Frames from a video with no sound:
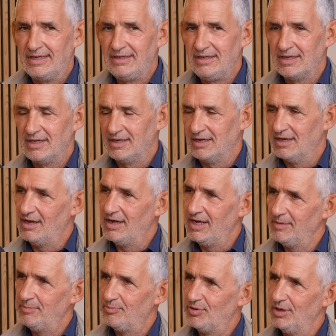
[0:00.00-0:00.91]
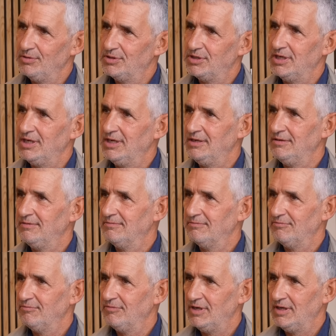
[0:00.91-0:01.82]
and you're getting a high
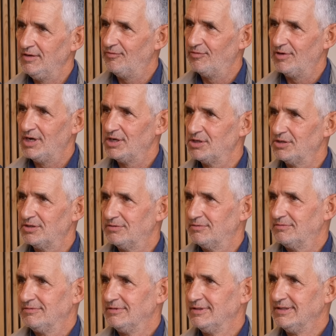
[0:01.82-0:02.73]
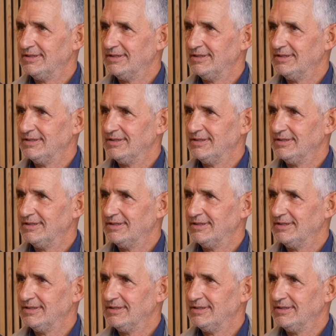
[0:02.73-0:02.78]
protein, really fresh,